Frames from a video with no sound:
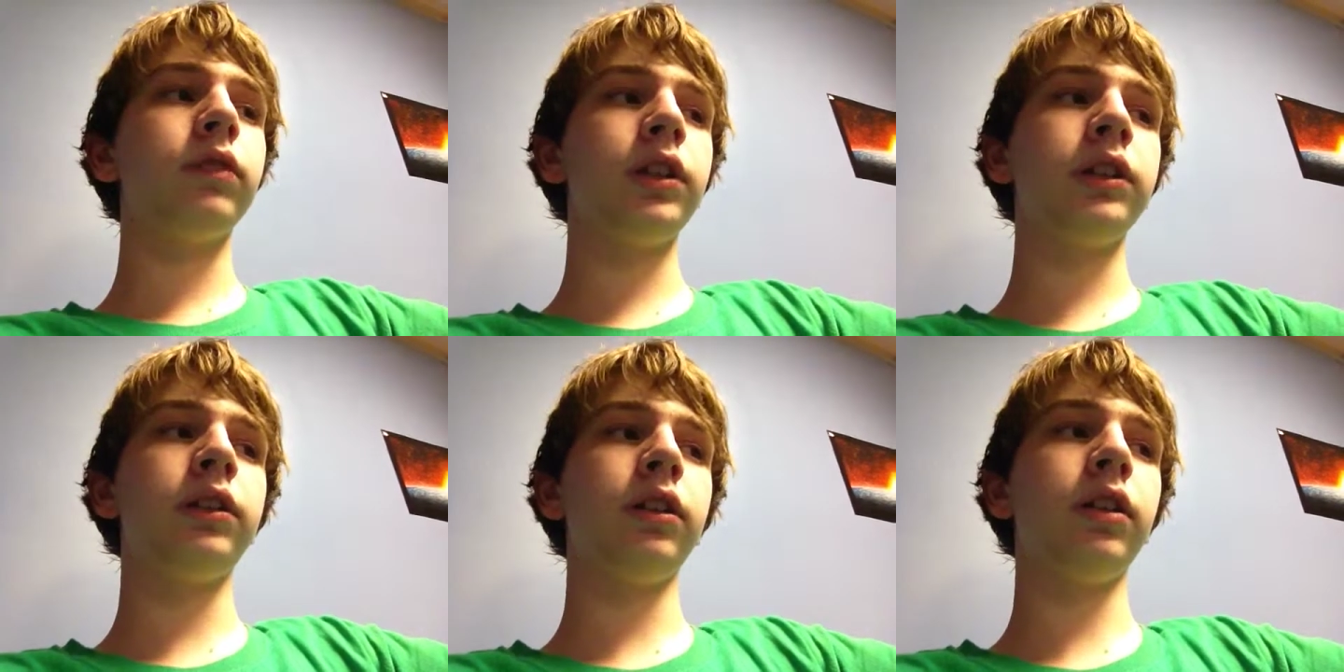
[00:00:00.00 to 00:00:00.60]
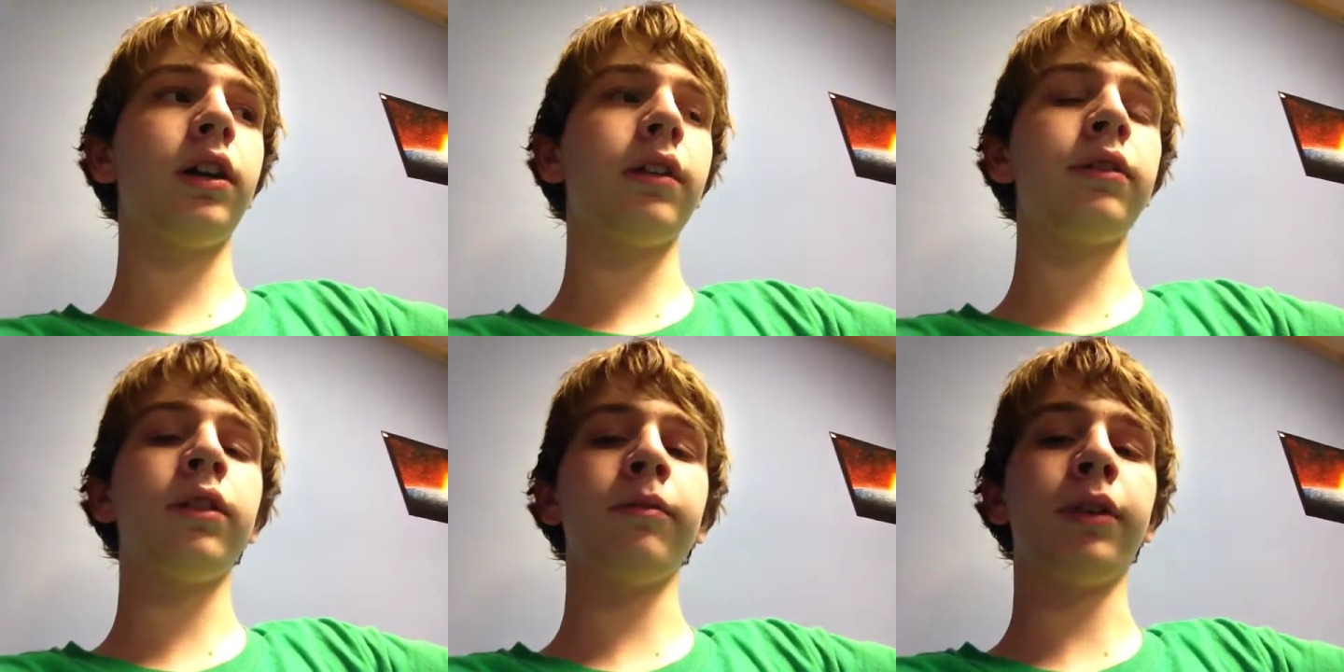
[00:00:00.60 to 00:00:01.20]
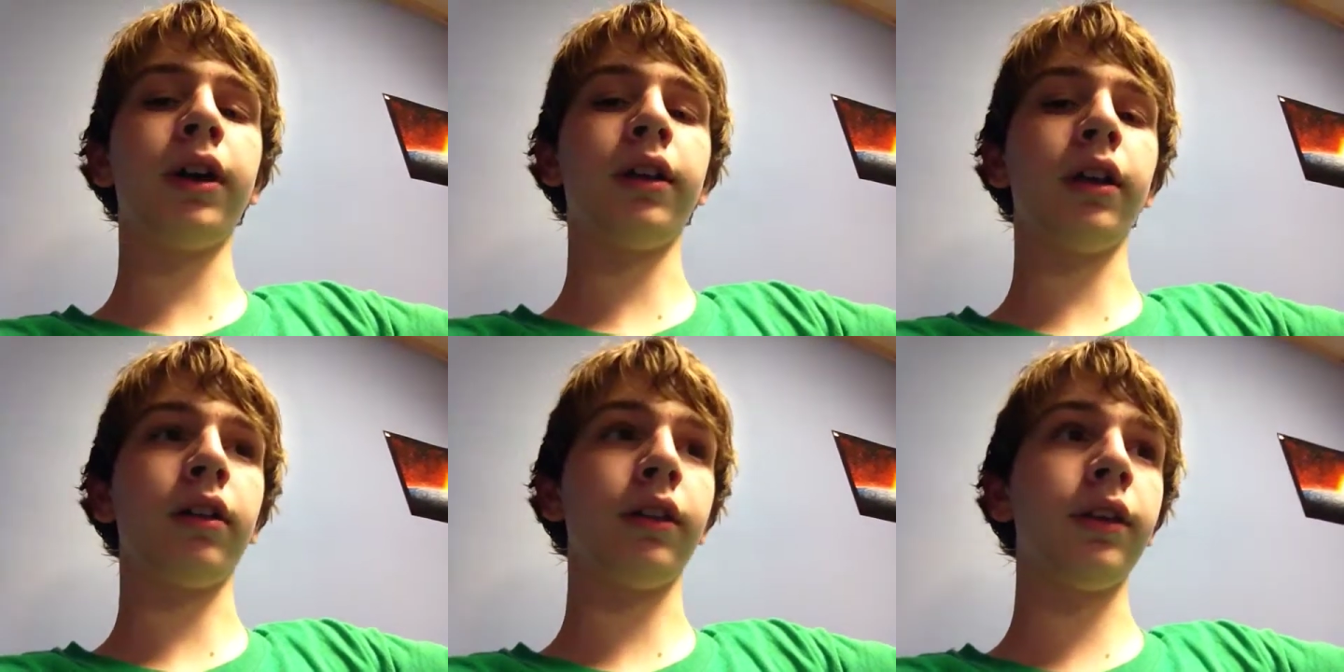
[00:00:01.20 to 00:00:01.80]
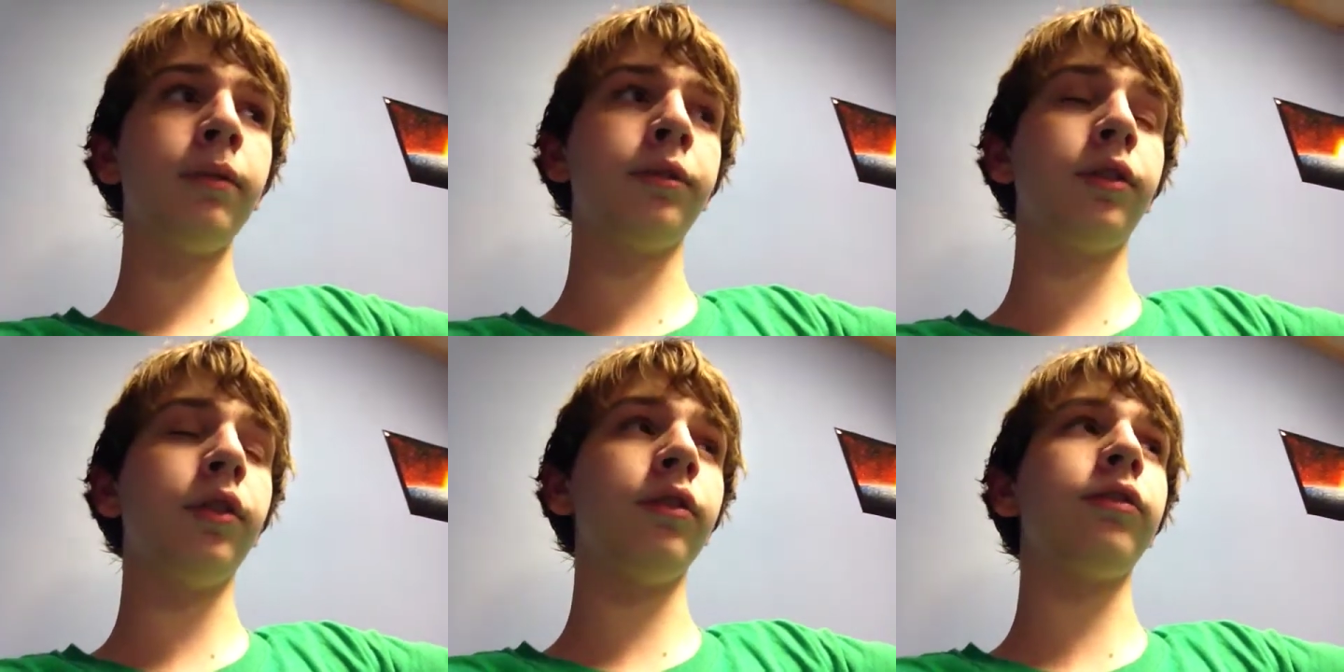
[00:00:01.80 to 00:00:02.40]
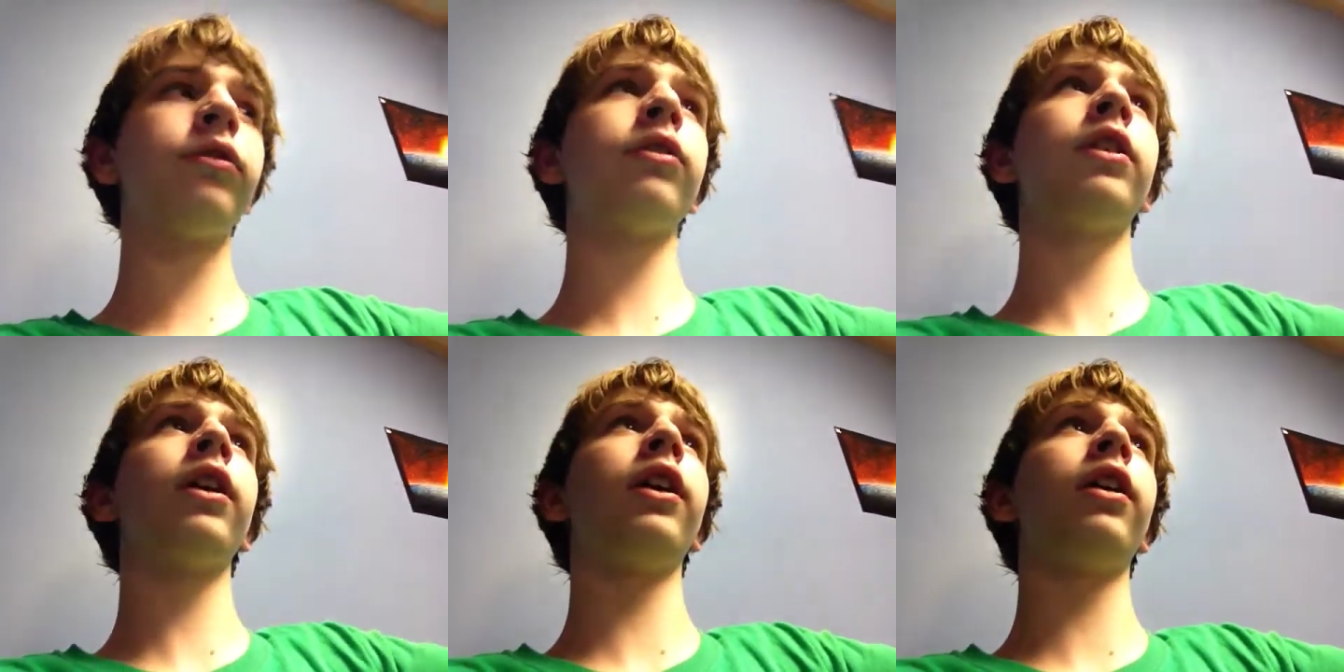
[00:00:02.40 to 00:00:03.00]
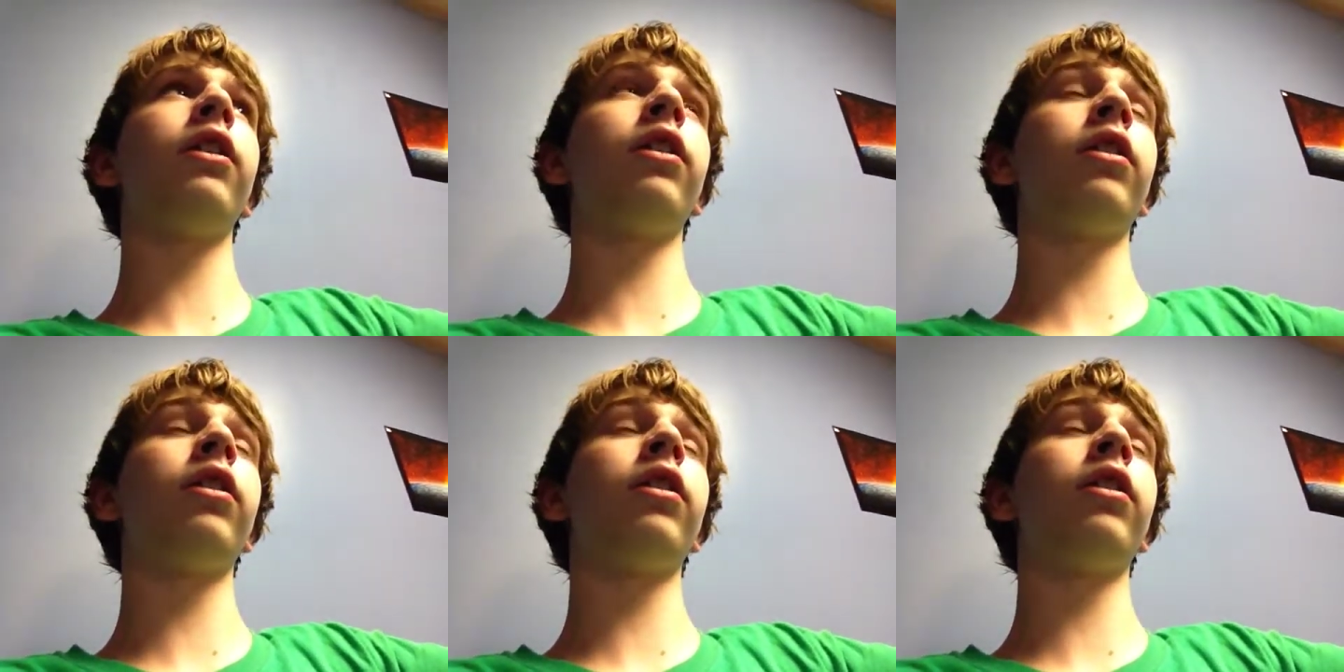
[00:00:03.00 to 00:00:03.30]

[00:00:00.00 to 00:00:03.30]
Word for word: And uh, I'm gonna buy like Elite Game Studios shirts and